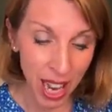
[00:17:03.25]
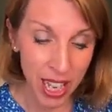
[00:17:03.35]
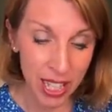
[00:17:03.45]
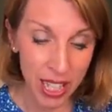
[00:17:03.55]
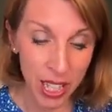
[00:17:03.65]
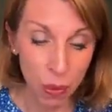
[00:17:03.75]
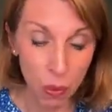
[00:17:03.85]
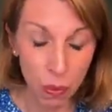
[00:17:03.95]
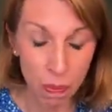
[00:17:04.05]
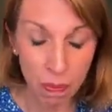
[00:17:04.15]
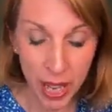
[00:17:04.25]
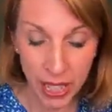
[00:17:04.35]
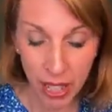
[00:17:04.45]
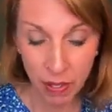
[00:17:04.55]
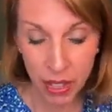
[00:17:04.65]
And
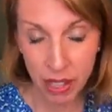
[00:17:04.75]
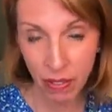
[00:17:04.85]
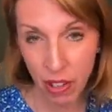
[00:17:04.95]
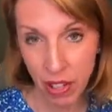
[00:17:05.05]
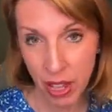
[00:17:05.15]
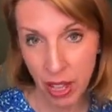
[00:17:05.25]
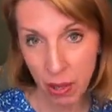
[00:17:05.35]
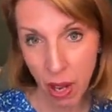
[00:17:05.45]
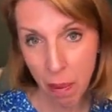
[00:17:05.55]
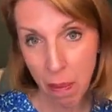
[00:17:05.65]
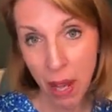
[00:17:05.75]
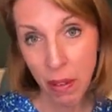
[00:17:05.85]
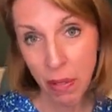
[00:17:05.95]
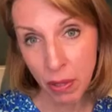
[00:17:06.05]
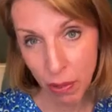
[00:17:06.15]
many of us find that our
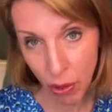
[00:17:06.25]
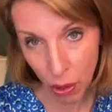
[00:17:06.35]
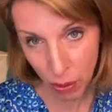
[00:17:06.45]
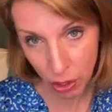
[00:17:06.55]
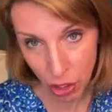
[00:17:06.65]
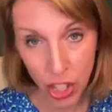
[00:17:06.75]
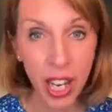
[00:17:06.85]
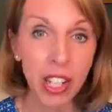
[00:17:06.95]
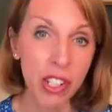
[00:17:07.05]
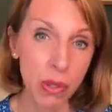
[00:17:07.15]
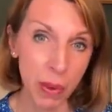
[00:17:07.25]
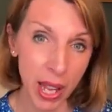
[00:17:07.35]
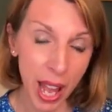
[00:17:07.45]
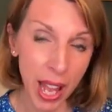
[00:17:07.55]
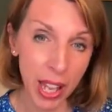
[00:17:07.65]
pelvic floor will change as
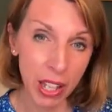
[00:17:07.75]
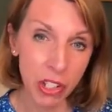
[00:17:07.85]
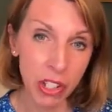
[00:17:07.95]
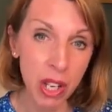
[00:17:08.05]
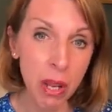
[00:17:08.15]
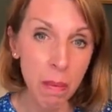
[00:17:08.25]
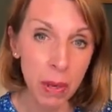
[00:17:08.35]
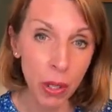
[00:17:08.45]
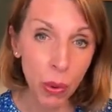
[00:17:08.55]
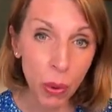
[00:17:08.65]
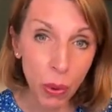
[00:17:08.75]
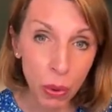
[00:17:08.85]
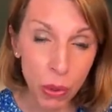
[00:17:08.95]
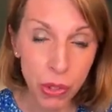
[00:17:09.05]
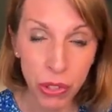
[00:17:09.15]
we age, but it
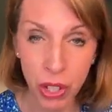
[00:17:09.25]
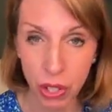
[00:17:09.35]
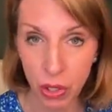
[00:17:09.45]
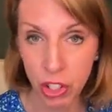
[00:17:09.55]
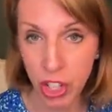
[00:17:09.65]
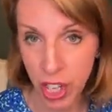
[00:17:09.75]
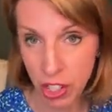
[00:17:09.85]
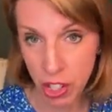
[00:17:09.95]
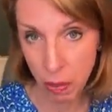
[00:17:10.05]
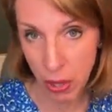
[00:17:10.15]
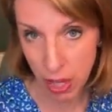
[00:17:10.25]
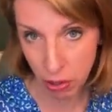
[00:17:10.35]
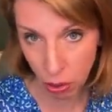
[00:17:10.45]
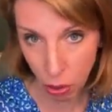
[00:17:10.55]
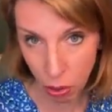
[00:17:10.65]
also changes
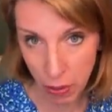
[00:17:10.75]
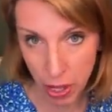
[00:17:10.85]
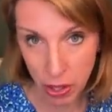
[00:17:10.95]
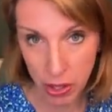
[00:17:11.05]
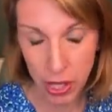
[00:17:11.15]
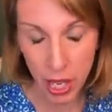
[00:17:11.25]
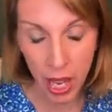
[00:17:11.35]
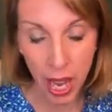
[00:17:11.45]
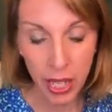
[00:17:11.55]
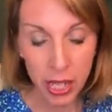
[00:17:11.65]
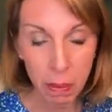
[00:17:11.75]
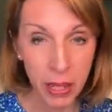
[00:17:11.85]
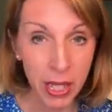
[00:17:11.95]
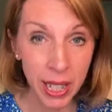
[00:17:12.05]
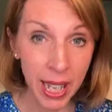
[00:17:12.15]
without hormones, and it's
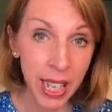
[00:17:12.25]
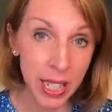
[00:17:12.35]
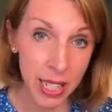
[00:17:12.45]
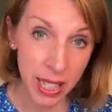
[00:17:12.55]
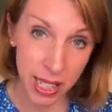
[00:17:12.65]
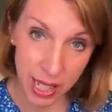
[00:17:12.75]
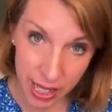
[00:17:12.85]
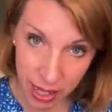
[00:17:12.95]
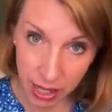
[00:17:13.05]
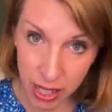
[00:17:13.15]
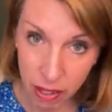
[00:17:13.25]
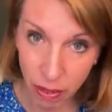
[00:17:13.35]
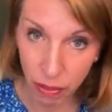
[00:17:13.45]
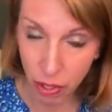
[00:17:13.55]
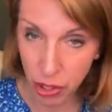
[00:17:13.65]
been neglected, and it still is,
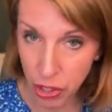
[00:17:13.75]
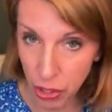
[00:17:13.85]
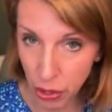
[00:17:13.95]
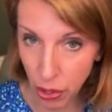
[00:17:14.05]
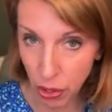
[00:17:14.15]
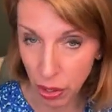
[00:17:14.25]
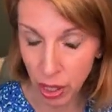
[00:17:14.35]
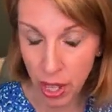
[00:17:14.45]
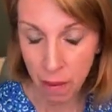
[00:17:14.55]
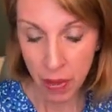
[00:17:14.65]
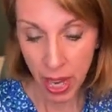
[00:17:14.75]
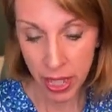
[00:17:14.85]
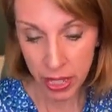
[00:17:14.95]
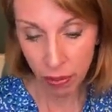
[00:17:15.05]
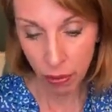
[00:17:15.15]
for far too long.
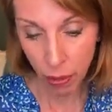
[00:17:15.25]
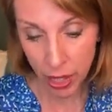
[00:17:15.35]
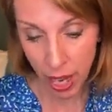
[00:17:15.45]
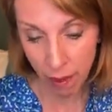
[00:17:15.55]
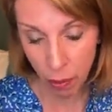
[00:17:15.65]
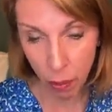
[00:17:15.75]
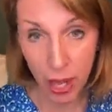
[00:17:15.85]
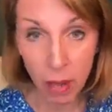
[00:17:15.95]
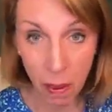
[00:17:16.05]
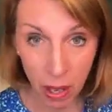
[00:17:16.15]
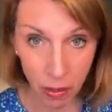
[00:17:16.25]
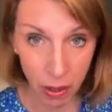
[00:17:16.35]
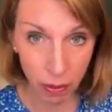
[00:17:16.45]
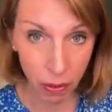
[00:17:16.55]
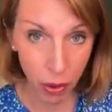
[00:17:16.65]
And if we have a weak
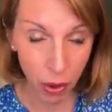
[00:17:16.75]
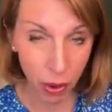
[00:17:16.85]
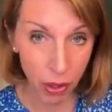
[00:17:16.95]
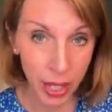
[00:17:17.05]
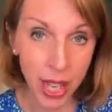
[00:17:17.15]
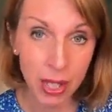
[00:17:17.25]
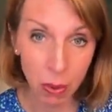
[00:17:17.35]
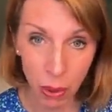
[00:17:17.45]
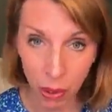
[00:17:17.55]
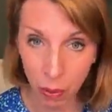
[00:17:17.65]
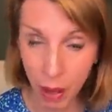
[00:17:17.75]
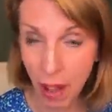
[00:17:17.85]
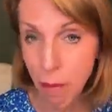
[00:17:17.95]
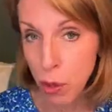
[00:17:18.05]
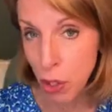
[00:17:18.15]
pelvic floor, guess what? We
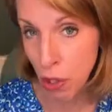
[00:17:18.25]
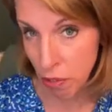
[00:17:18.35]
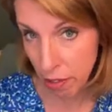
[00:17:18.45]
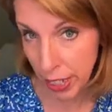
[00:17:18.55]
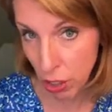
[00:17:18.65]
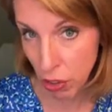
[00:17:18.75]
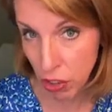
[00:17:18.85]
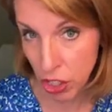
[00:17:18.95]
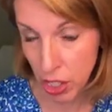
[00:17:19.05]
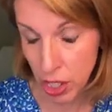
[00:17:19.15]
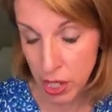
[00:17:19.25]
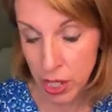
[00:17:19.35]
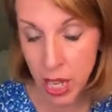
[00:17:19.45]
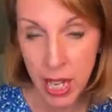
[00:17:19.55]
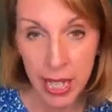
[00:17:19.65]
have more urinary
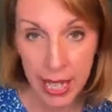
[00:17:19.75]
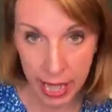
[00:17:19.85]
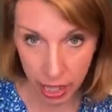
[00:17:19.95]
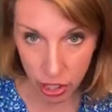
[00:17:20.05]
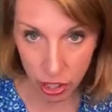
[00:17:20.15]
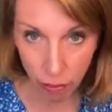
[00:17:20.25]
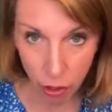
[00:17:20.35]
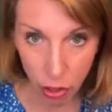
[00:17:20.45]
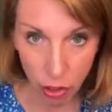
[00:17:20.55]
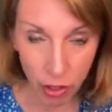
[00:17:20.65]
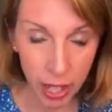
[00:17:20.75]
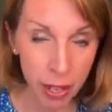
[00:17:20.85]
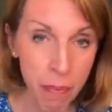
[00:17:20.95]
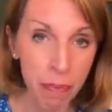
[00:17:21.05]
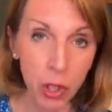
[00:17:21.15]
incontinence, leakage of
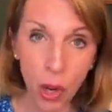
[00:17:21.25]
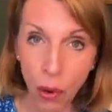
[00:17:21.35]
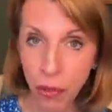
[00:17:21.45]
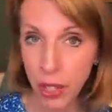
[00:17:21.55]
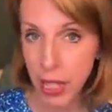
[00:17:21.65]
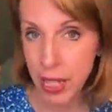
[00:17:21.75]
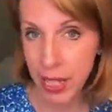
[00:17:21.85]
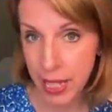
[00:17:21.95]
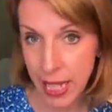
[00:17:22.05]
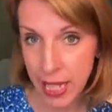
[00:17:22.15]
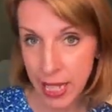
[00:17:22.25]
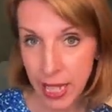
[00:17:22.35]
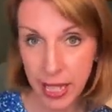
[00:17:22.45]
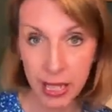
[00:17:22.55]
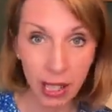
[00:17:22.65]
urine, coughing,
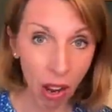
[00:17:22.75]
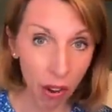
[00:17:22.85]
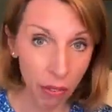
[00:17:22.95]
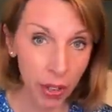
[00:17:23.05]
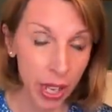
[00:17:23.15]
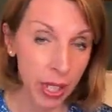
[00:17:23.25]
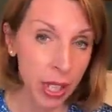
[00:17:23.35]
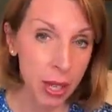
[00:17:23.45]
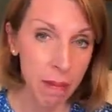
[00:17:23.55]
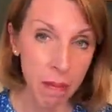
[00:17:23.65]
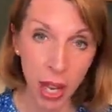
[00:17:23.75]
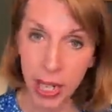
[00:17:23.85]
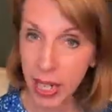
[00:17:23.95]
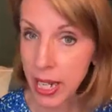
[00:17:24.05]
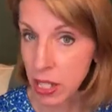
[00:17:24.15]
sneezing, laughing,
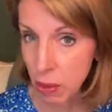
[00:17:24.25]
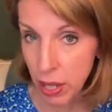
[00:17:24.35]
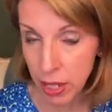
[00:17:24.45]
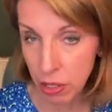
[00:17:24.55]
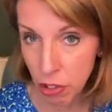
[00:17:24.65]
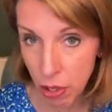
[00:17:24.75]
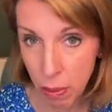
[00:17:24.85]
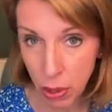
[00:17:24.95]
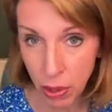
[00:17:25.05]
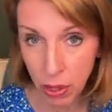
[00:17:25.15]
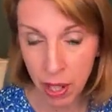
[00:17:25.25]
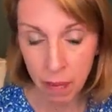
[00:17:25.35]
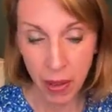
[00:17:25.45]
might lead to a little dribble.